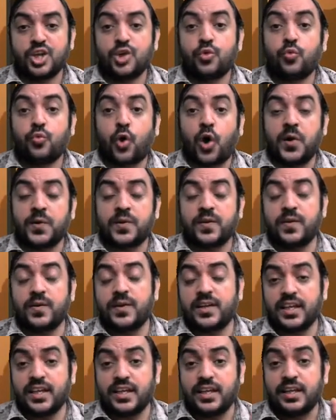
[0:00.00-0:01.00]

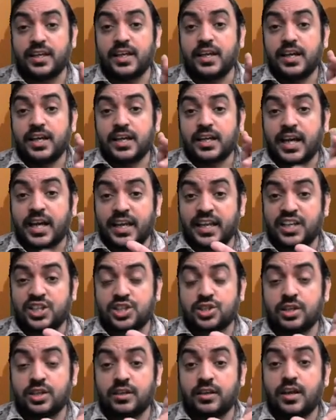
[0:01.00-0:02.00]
Volatility,
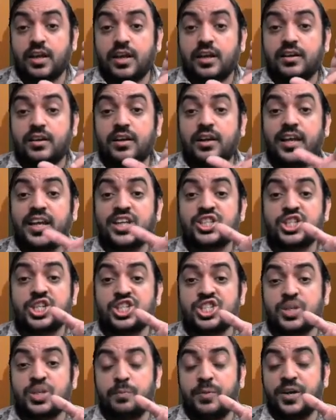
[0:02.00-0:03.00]
connection,
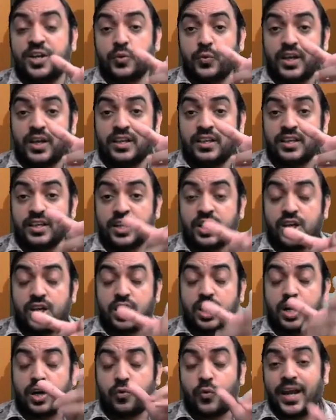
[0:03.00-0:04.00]
relationship between uh,
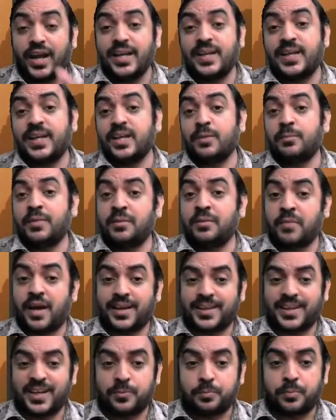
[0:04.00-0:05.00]
YTM and
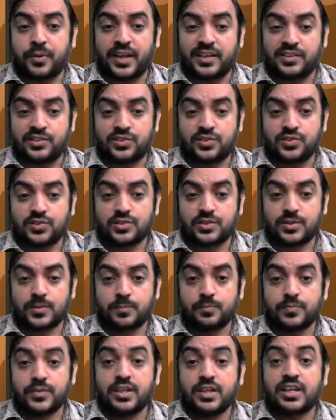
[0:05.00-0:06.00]
market price
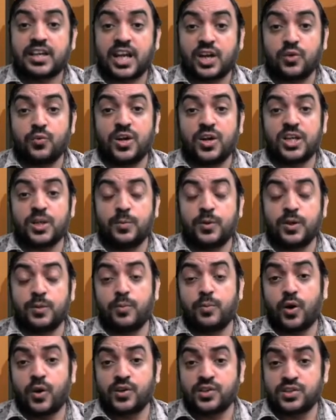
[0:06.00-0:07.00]
convertible
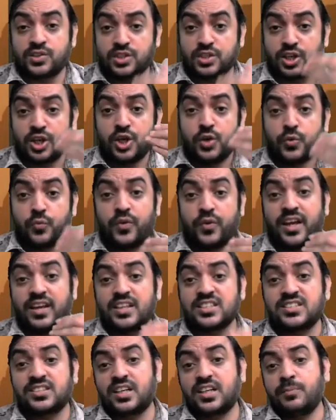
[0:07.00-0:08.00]
bonds, uh,
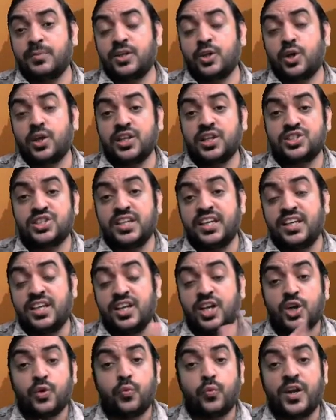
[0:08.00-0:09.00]
various
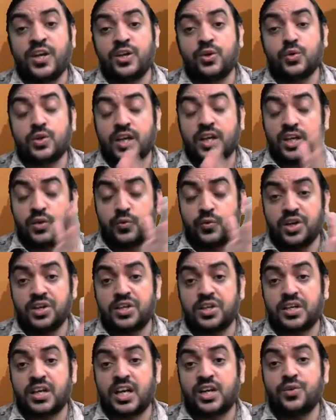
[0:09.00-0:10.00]
terminology, when to convert,
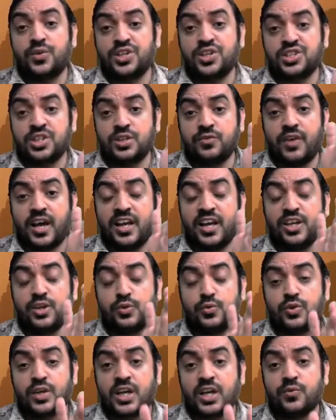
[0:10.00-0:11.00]
conversion
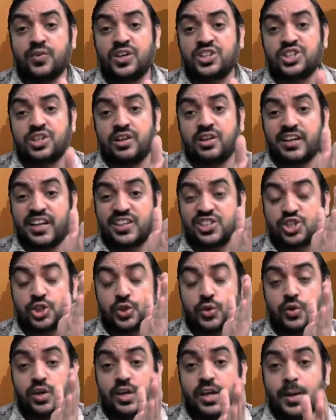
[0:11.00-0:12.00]
value, conversion
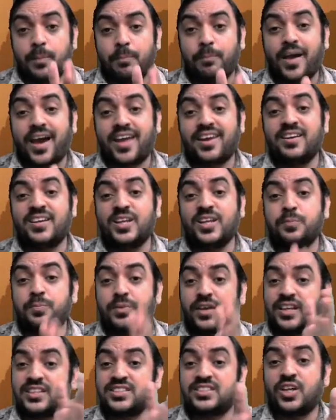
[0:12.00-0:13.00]
ratio, parity
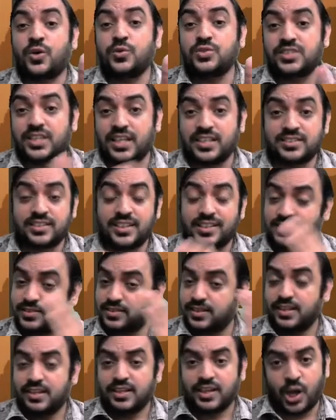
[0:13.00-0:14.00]
price, downside
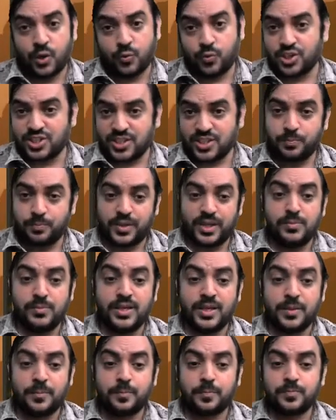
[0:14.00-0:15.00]
risk conversion
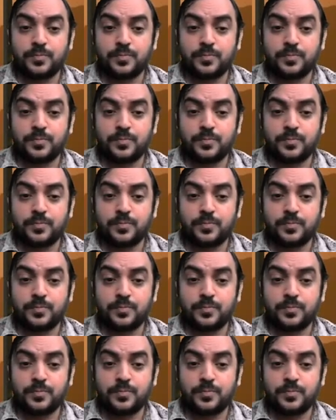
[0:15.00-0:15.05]
premium.